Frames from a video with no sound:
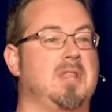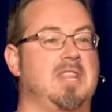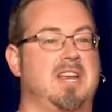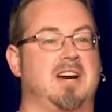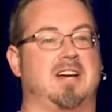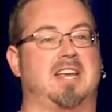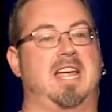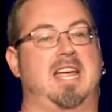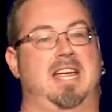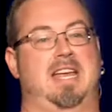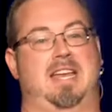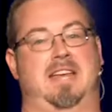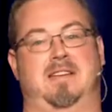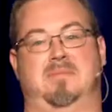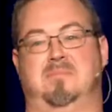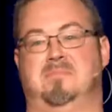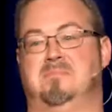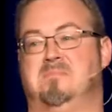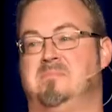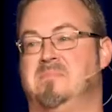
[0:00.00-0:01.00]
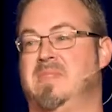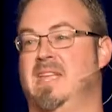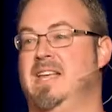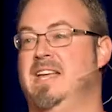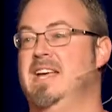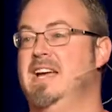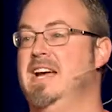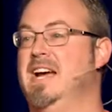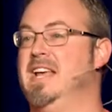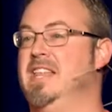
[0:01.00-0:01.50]
of their game.
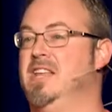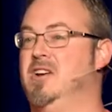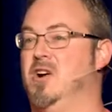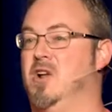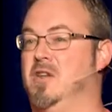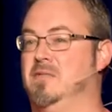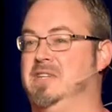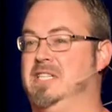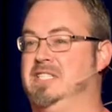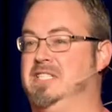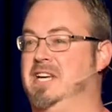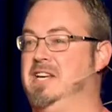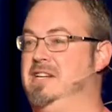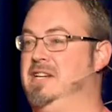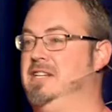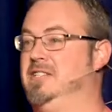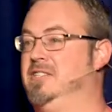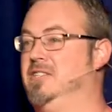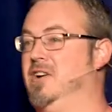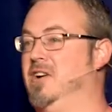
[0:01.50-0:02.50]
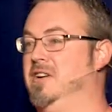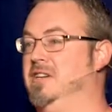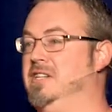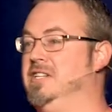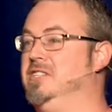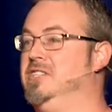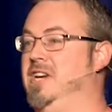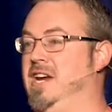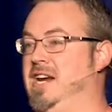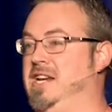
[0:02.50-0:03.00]
And then all of a sudden it started to
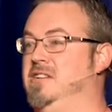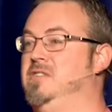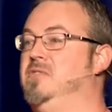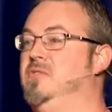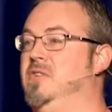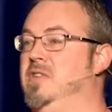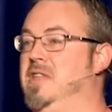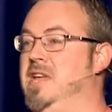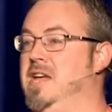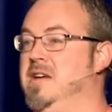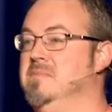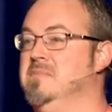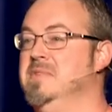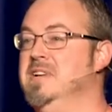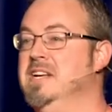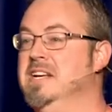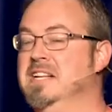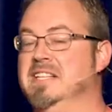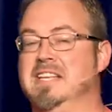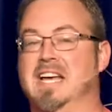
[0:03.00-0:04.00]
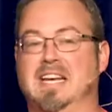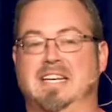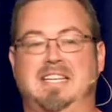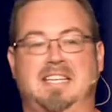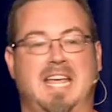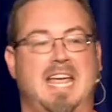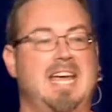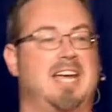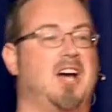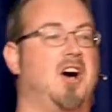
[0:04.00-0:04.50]
change for them. They had to
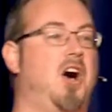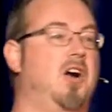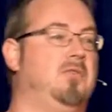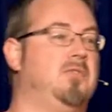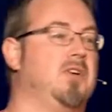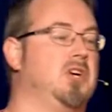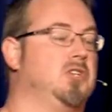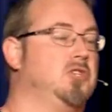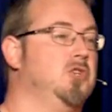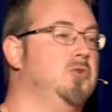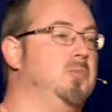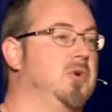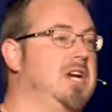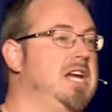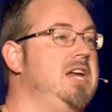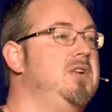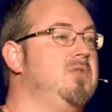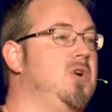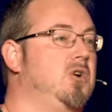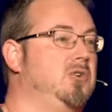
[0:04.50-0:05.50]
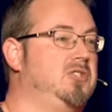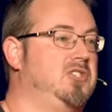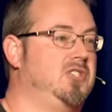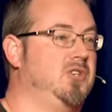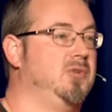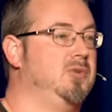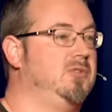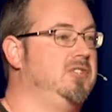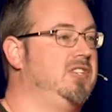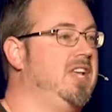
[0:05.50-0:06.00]
take off their superhero
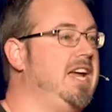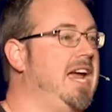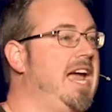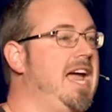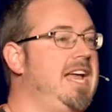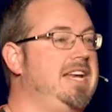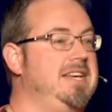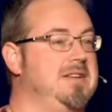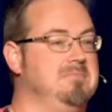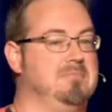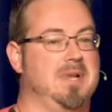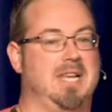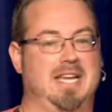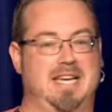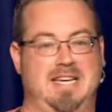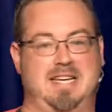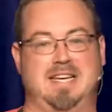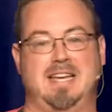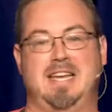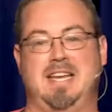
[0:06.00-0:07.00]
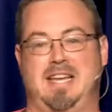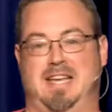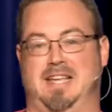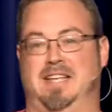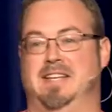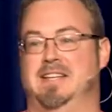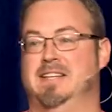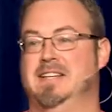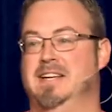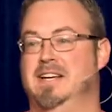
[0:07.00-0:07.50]
suits. They had to blend in.
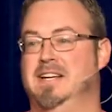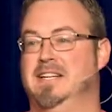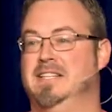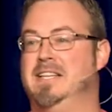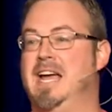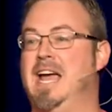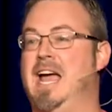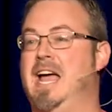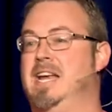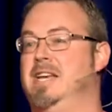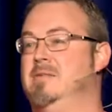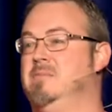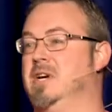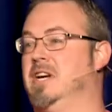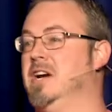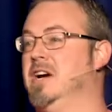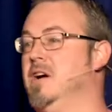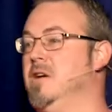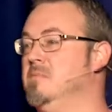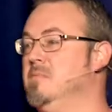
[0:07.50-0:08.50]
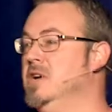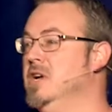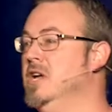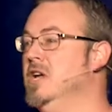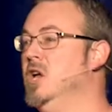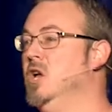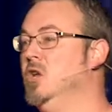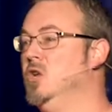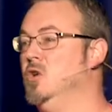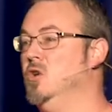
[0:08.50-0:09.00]
They had to become
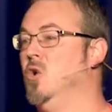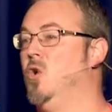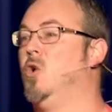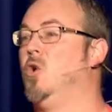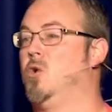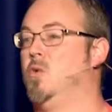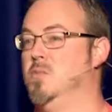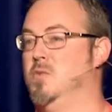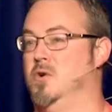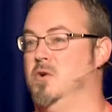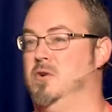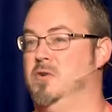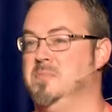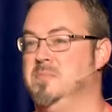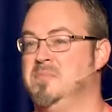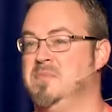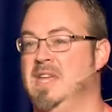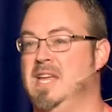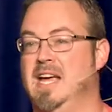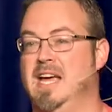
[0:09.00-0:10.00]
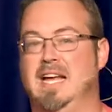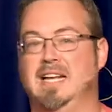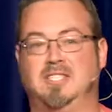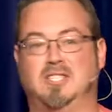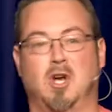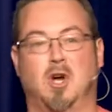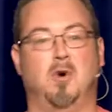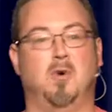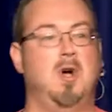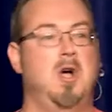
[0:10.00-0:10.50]
normal. And
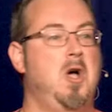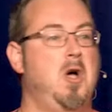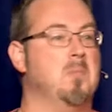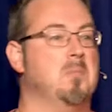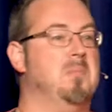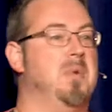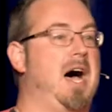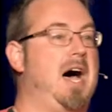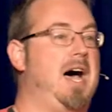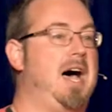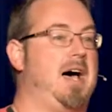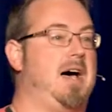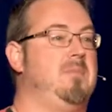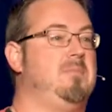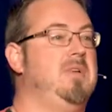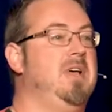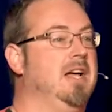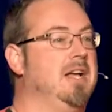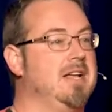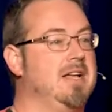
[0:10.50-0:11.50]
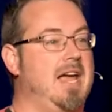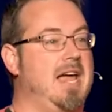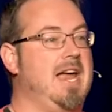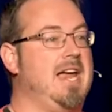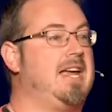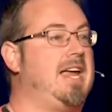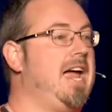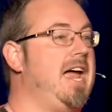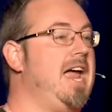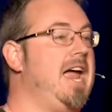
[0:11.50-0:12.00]
so Bob,
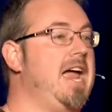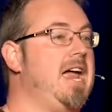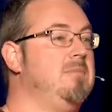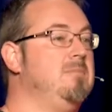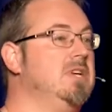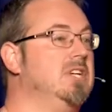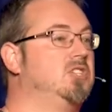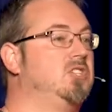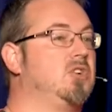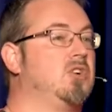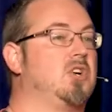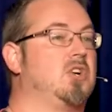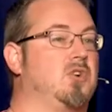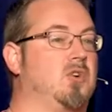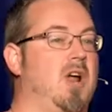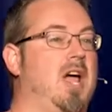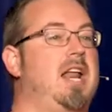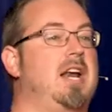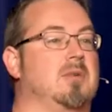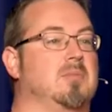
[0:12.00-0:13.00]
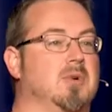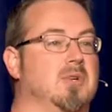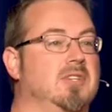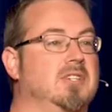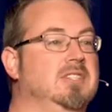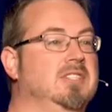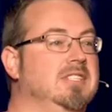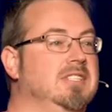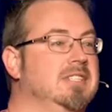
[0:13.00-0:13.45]
aka Mr. Incredible,